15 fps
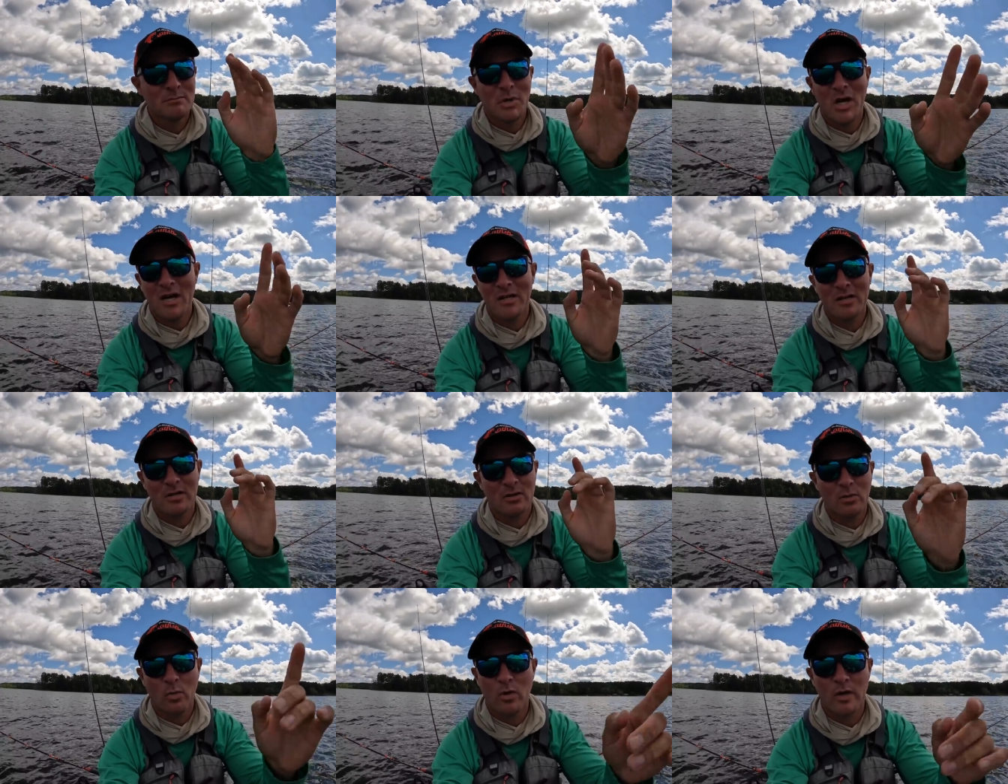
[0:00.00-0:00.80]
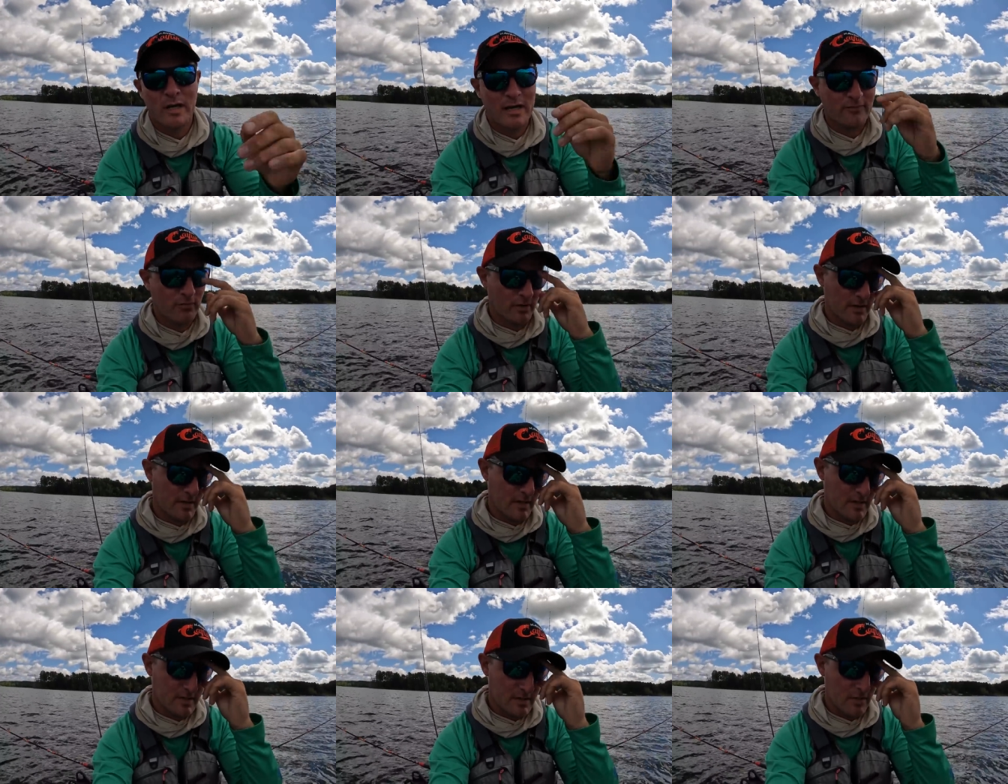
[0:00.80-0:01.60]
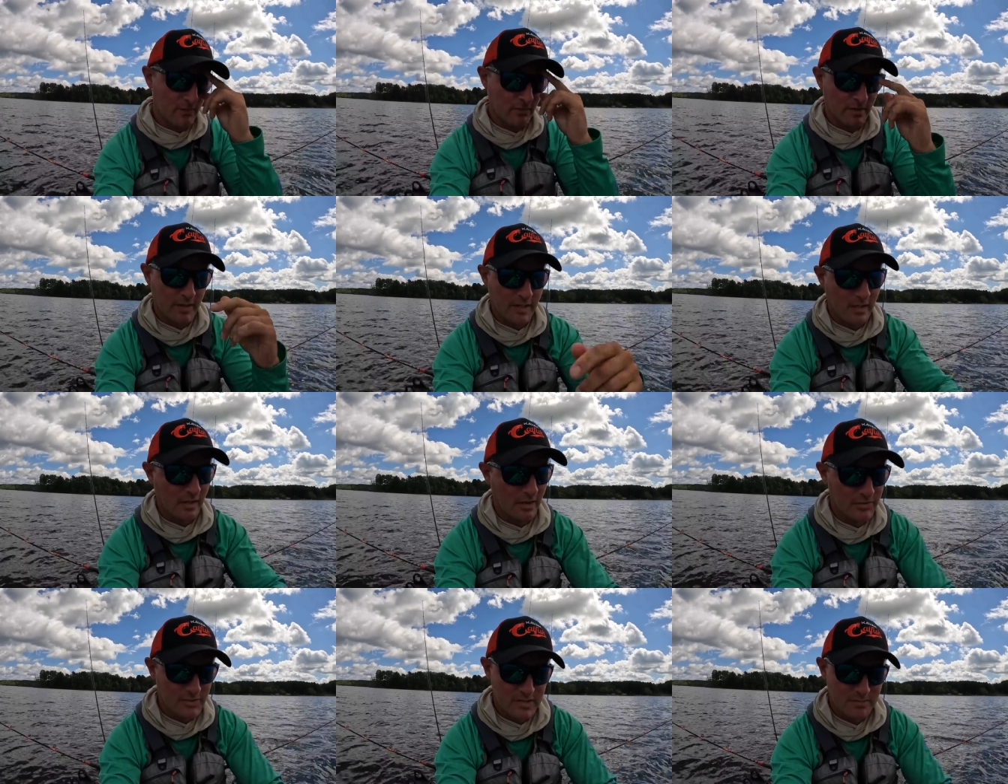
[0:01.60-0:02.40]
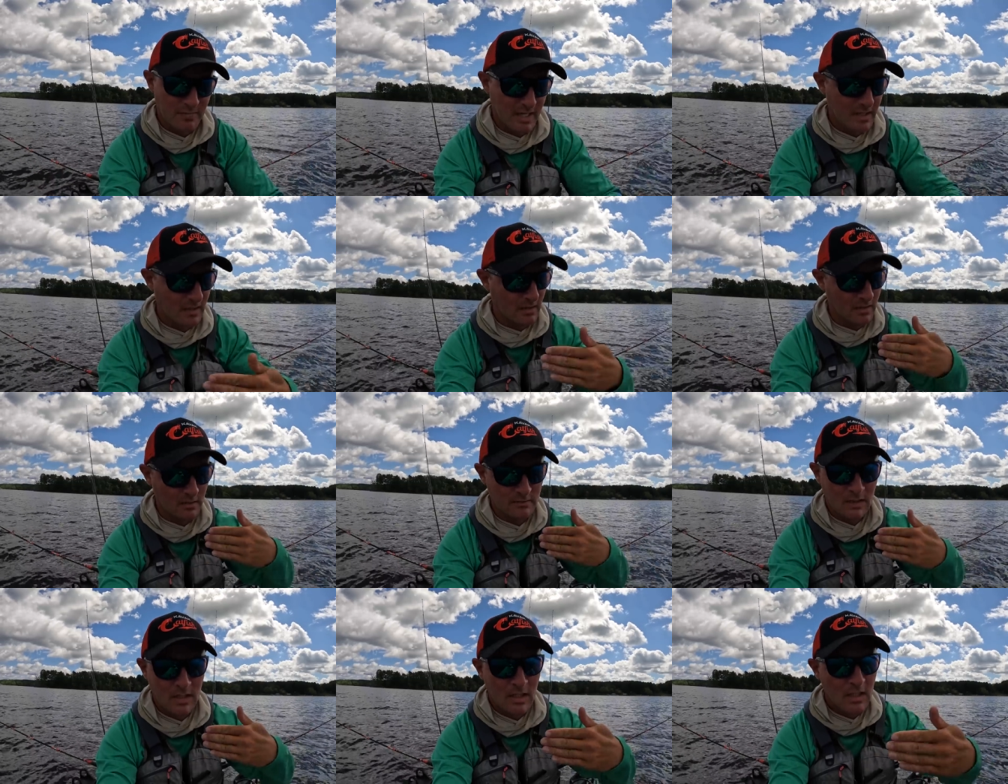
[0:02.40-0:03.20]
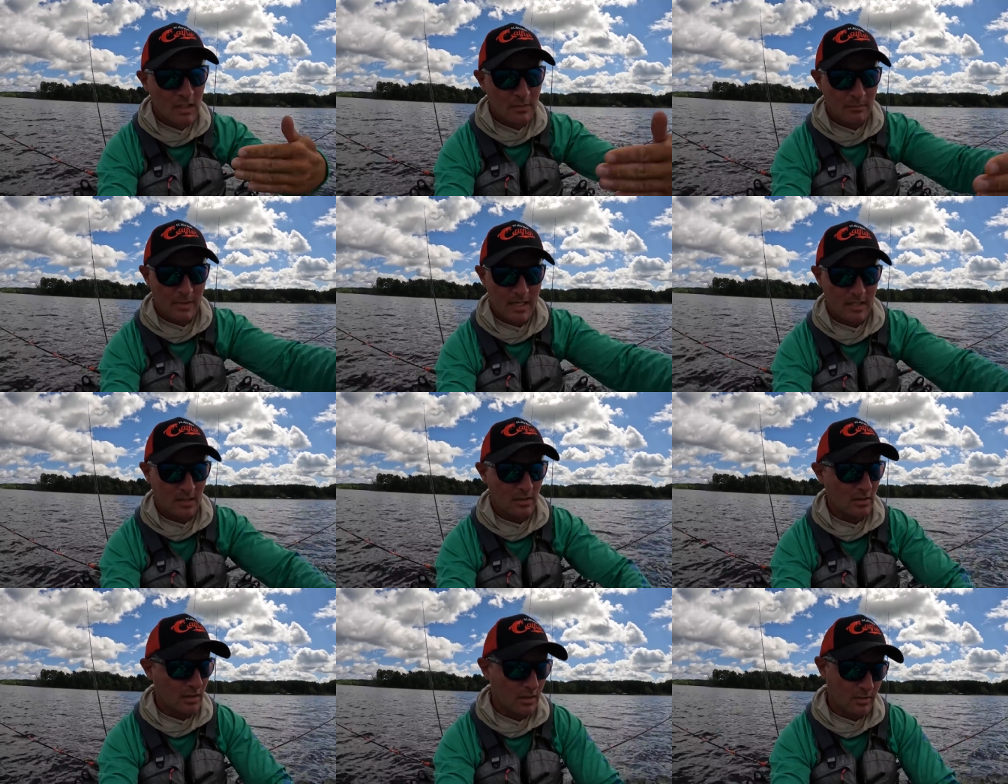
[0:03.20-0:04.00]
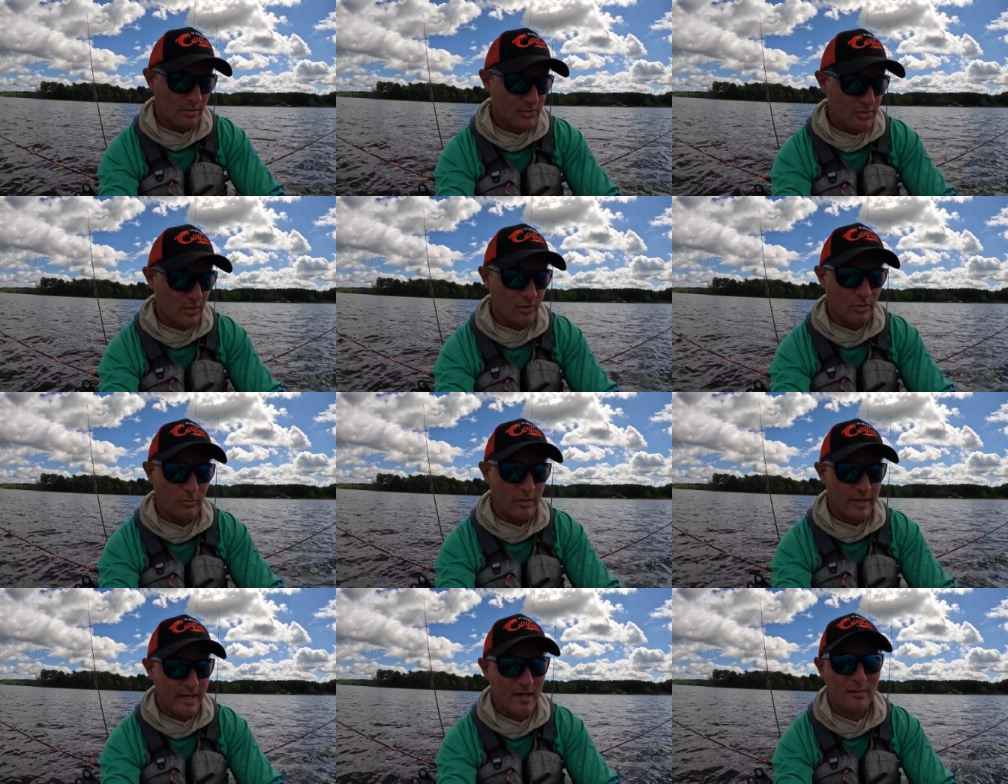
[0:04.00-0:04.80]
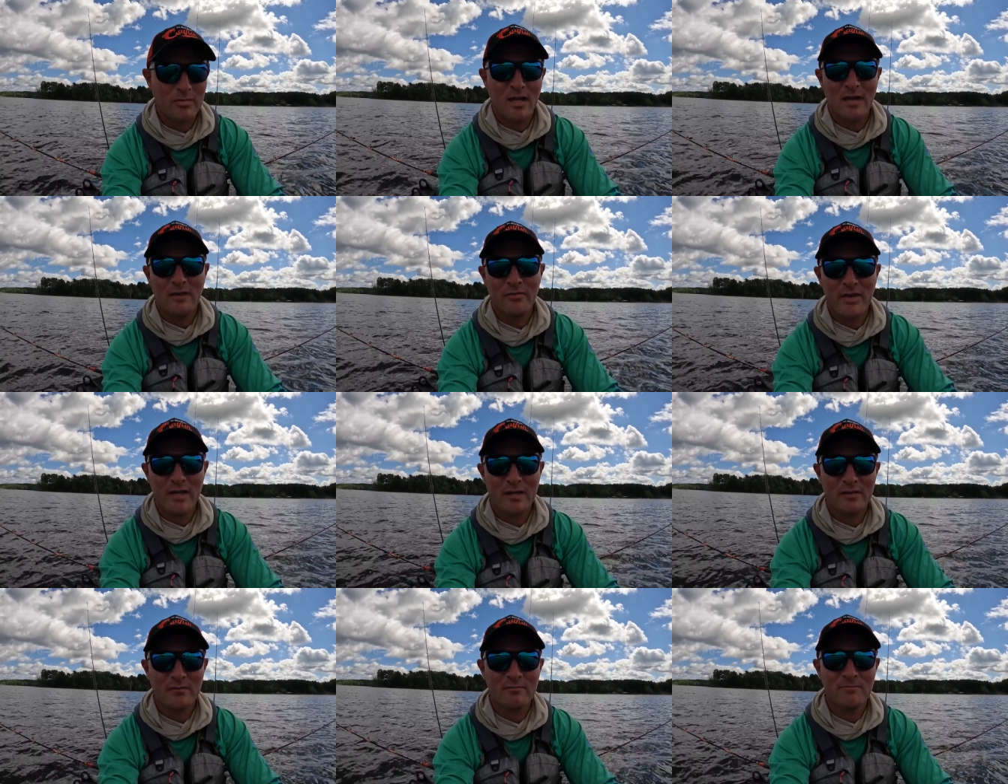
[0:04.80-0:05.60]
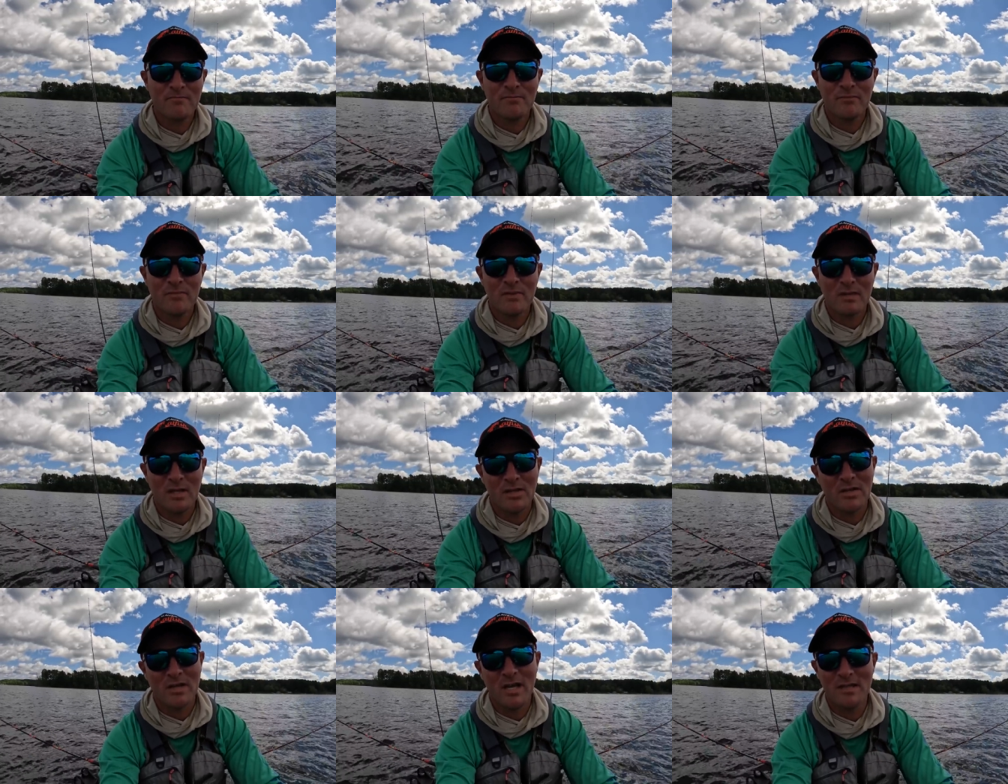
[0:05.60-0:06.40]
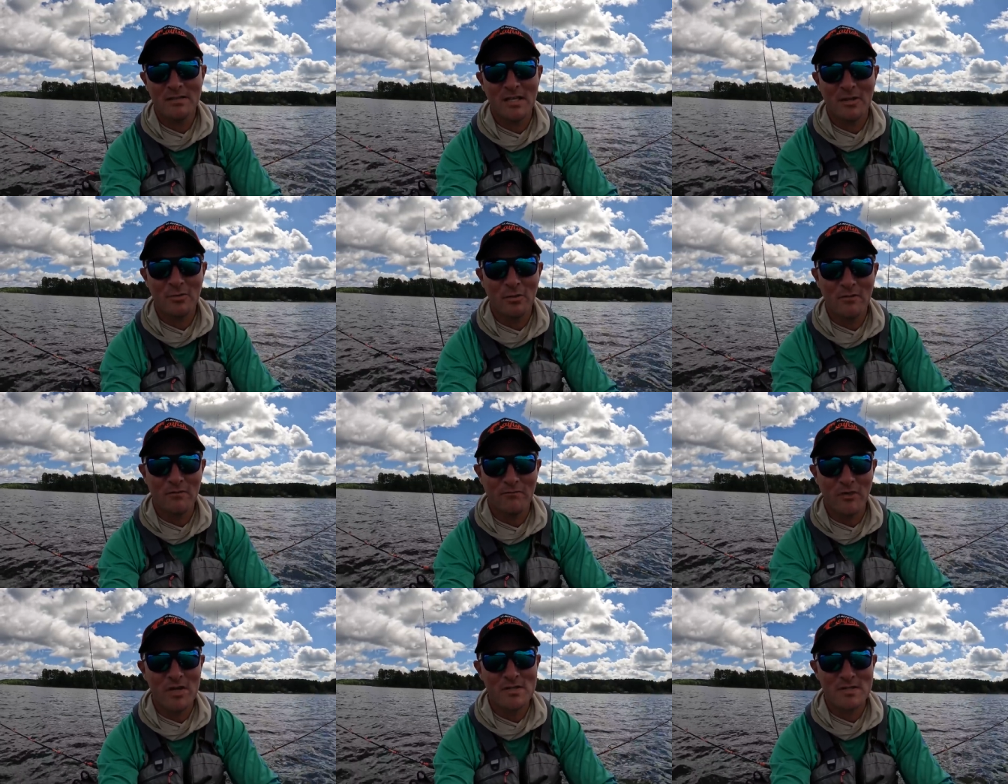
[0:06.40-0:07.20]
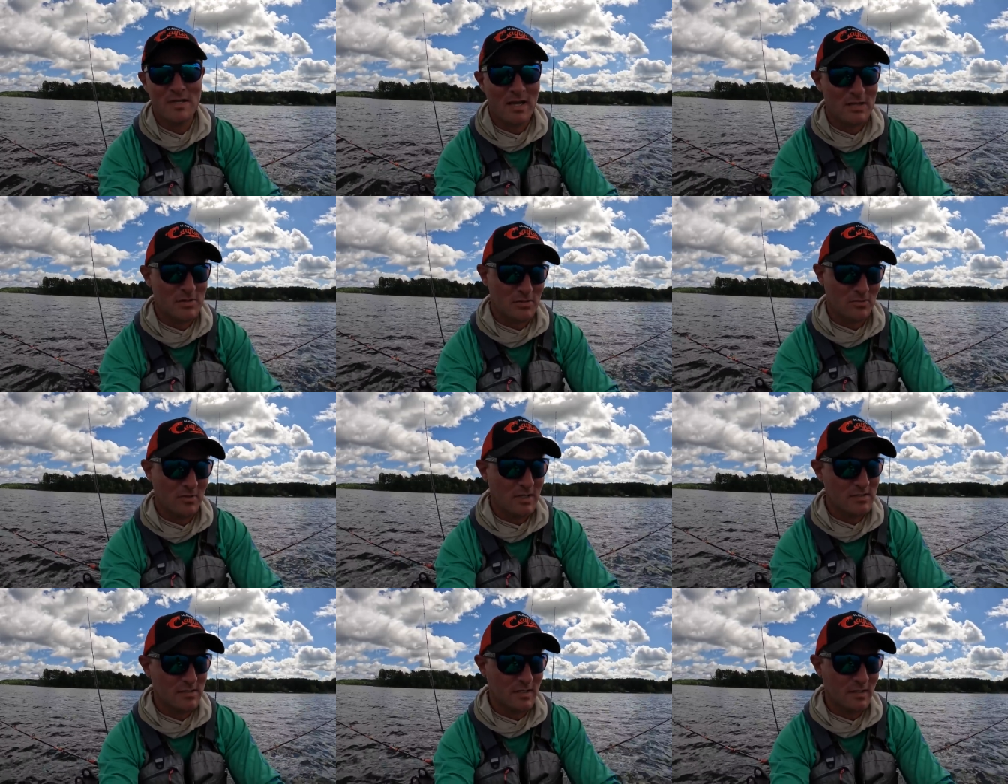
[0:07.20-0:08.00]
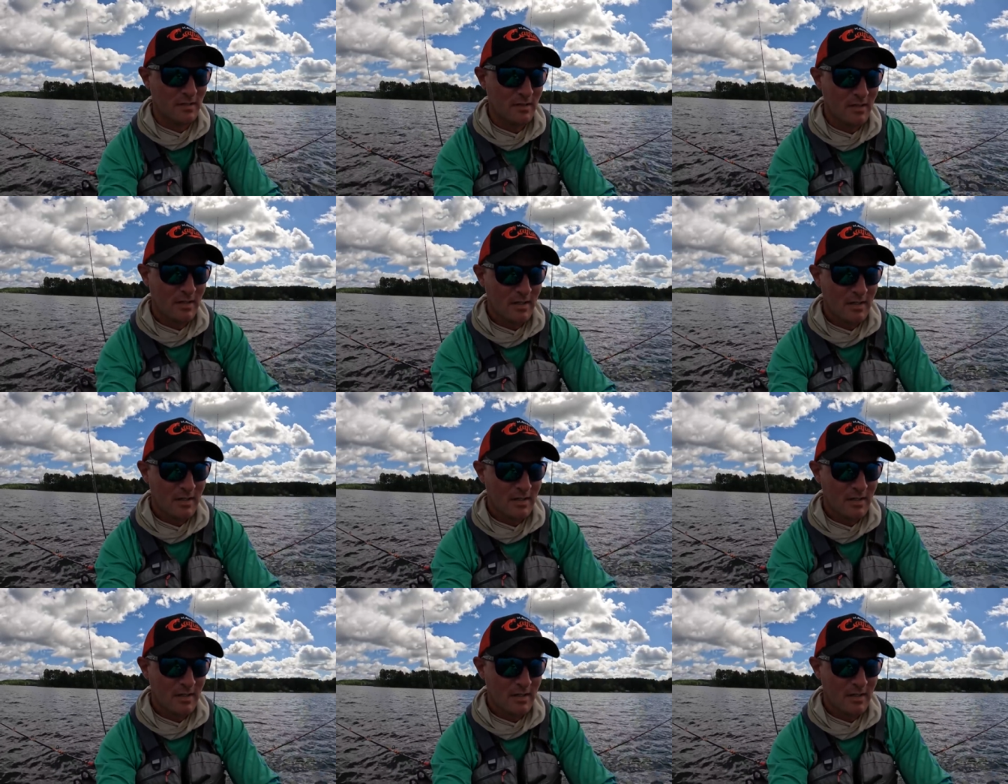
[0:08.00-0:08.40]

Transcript: pocket or whatever it is over here and just making a making a long troll but now I'm kind of thinking now I got that little fun sizer right there